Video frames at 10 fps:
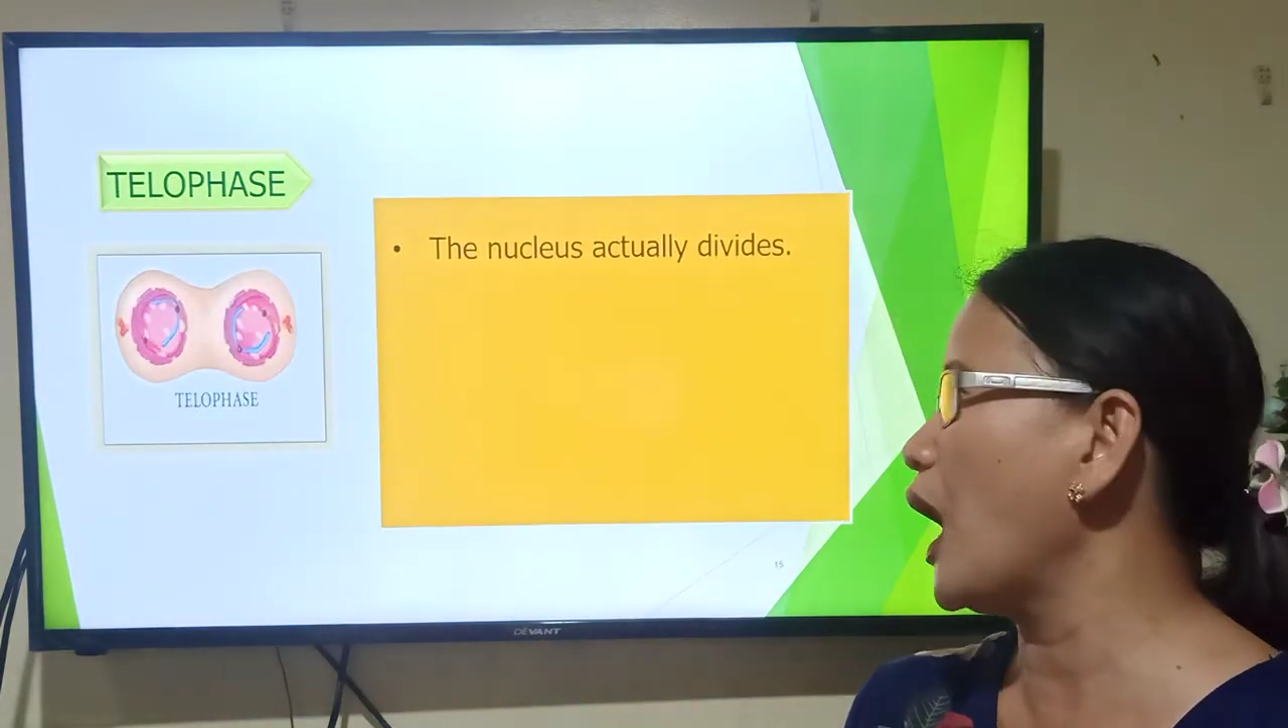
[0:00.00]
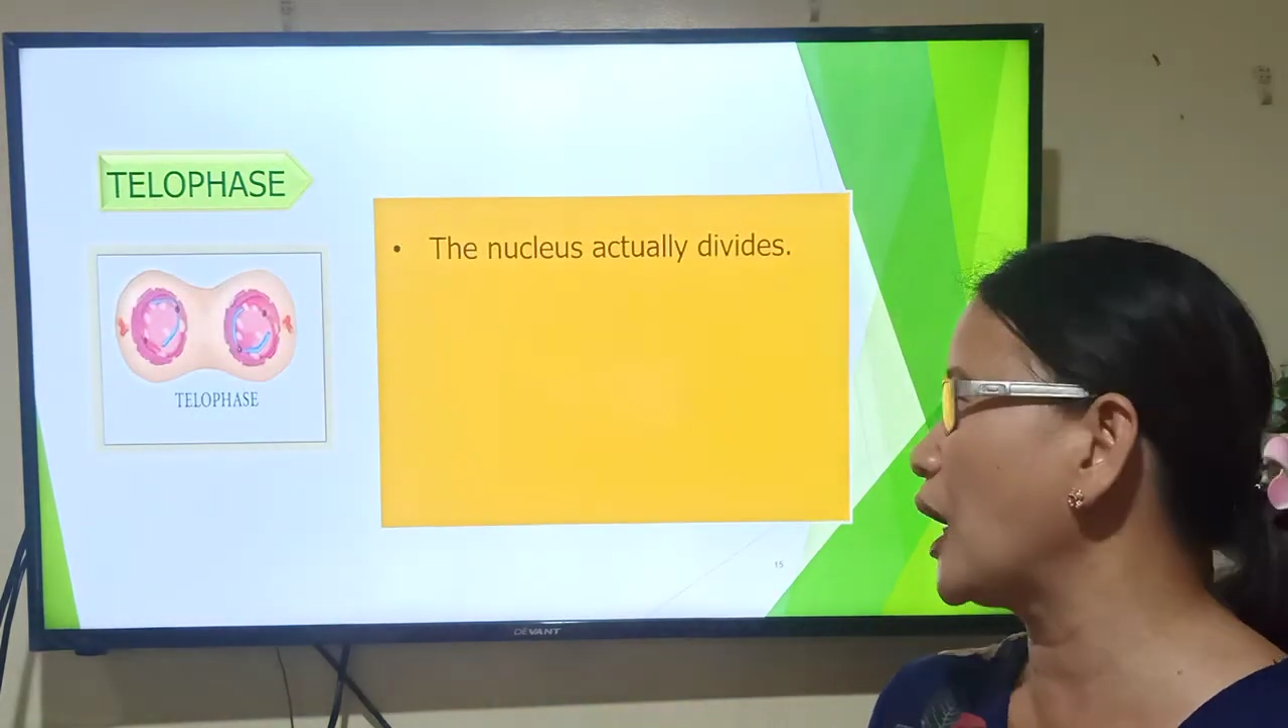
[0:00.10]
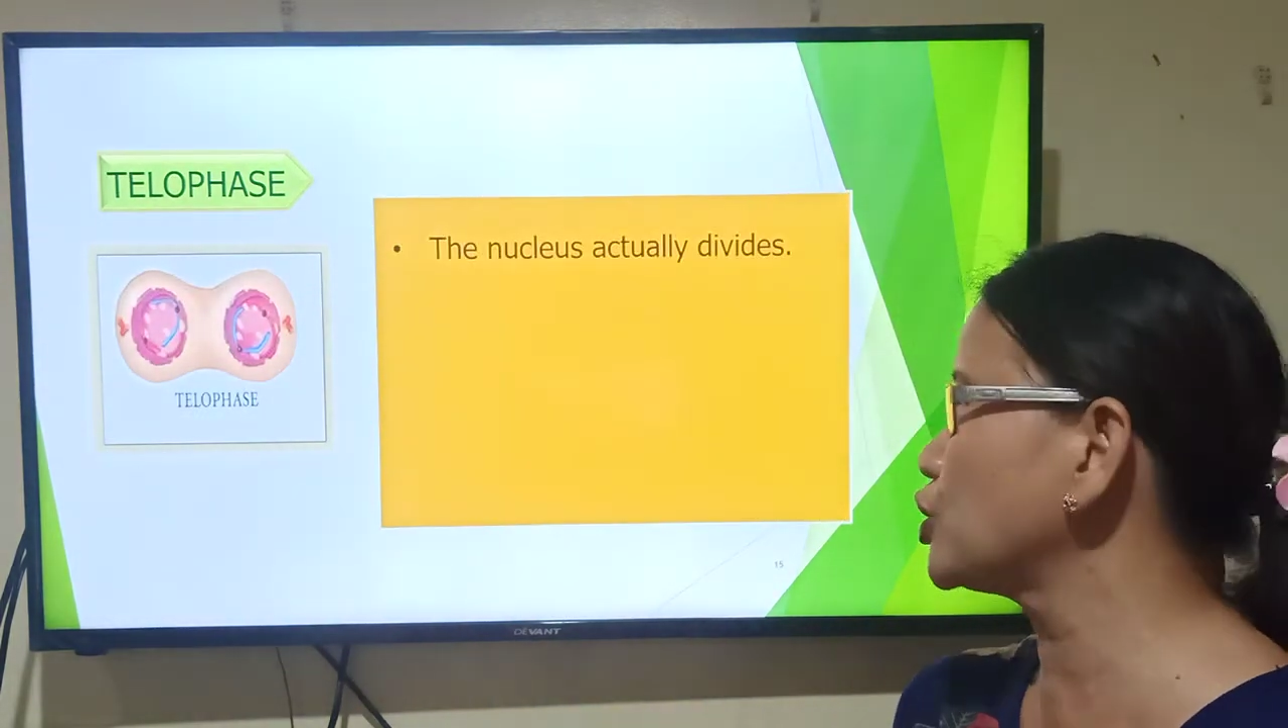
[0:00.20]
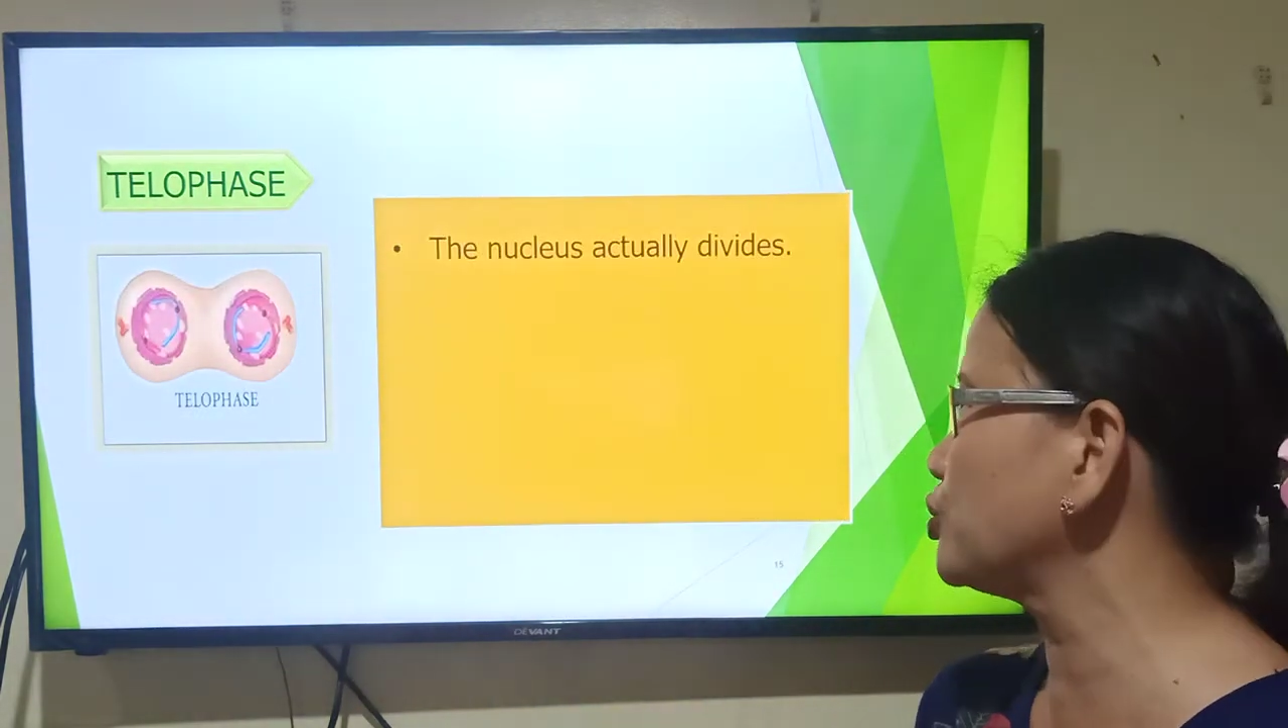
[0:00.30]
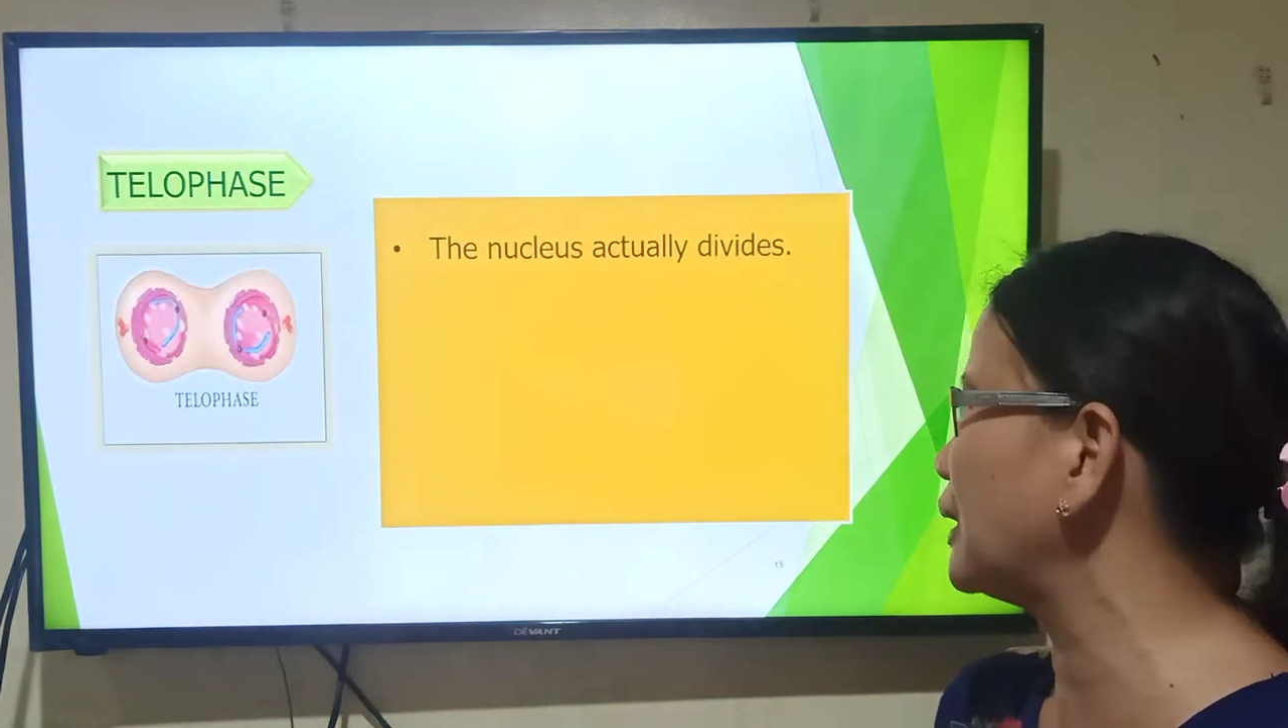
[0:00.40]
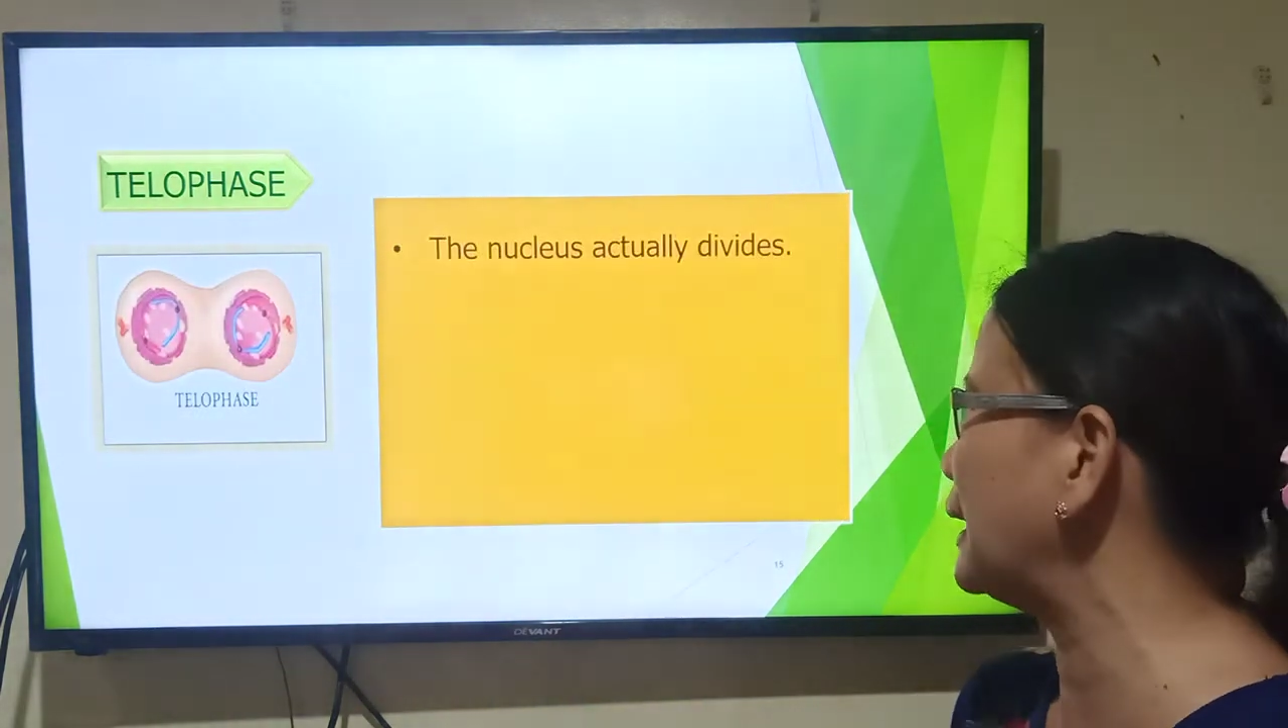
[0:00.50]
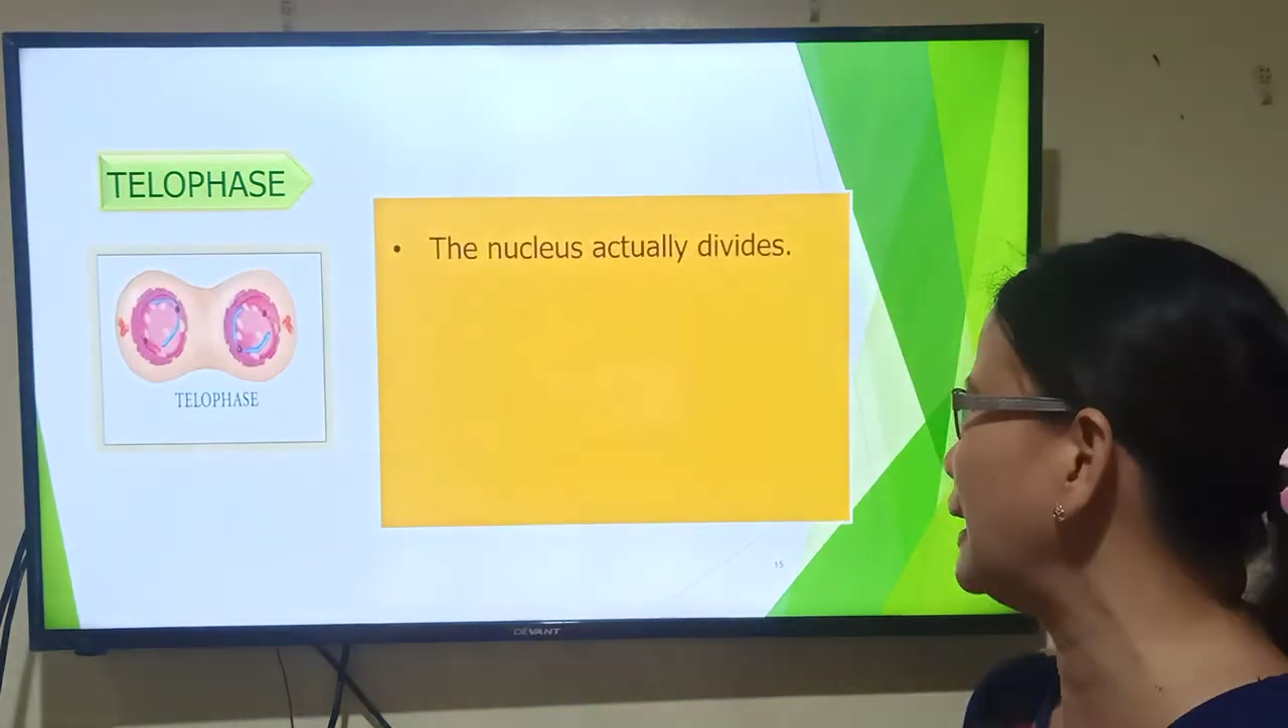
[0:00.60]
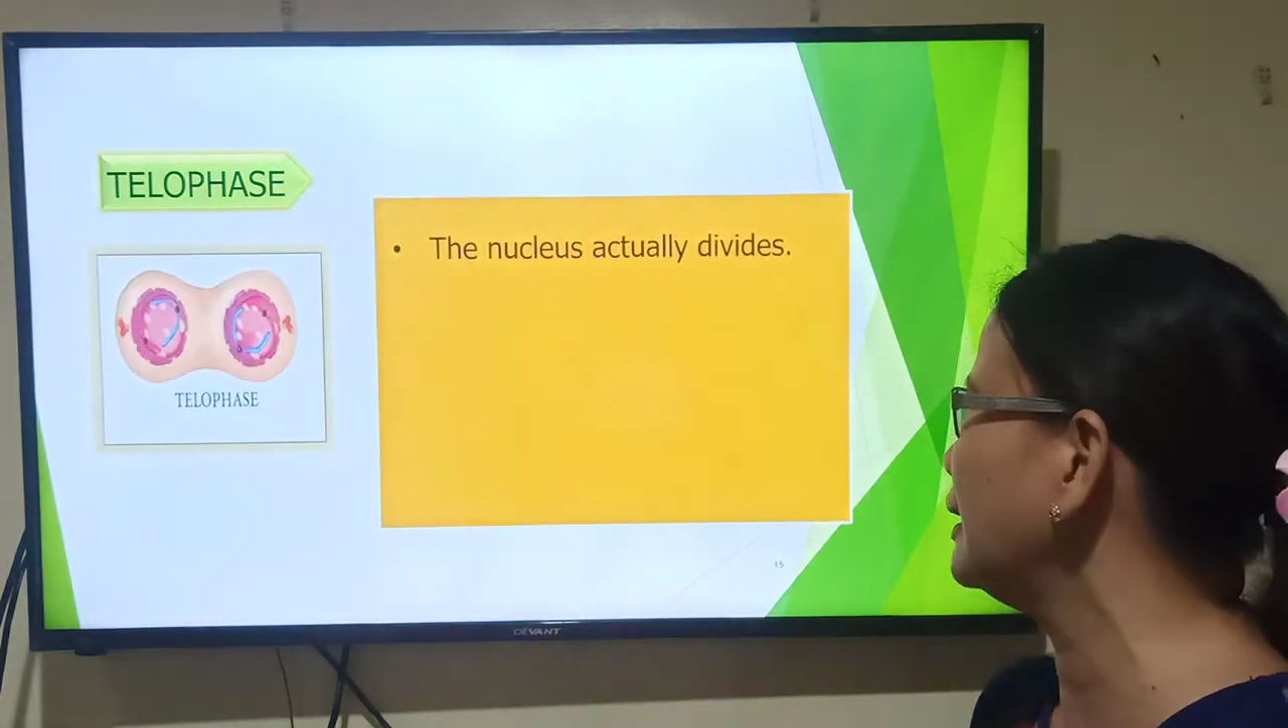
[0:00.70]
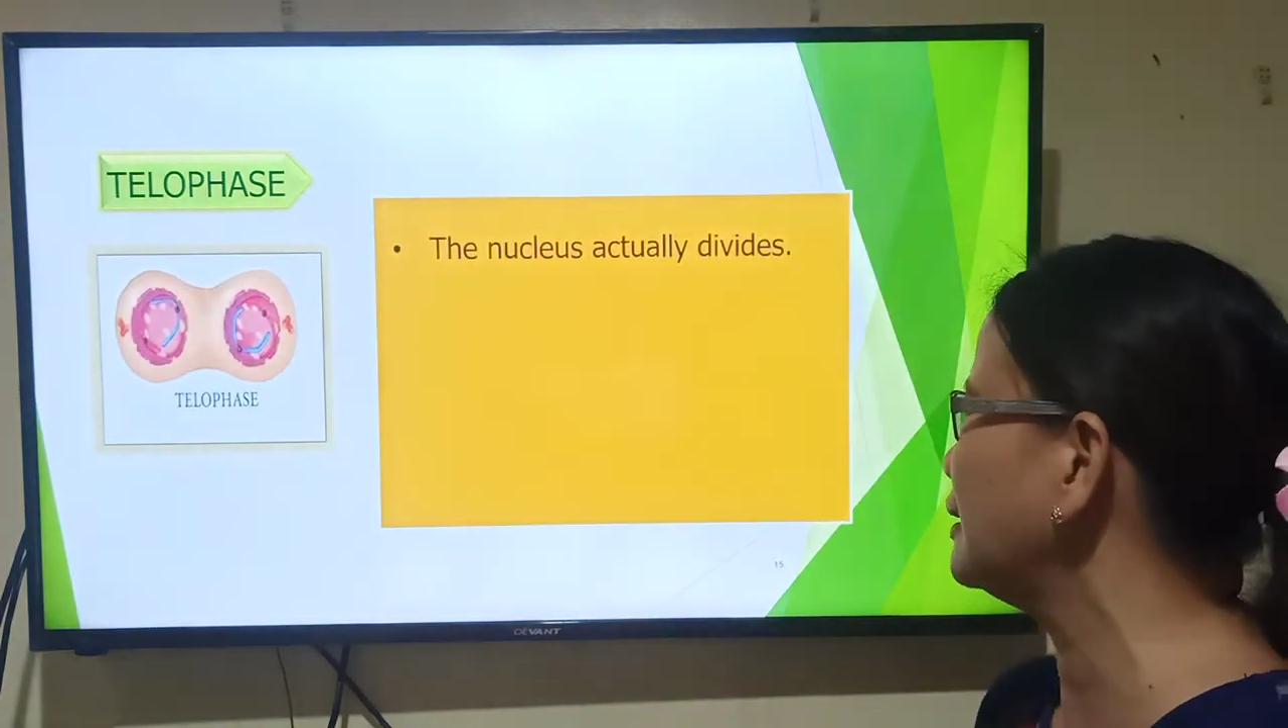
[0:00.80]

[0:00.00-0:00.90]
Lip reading: actually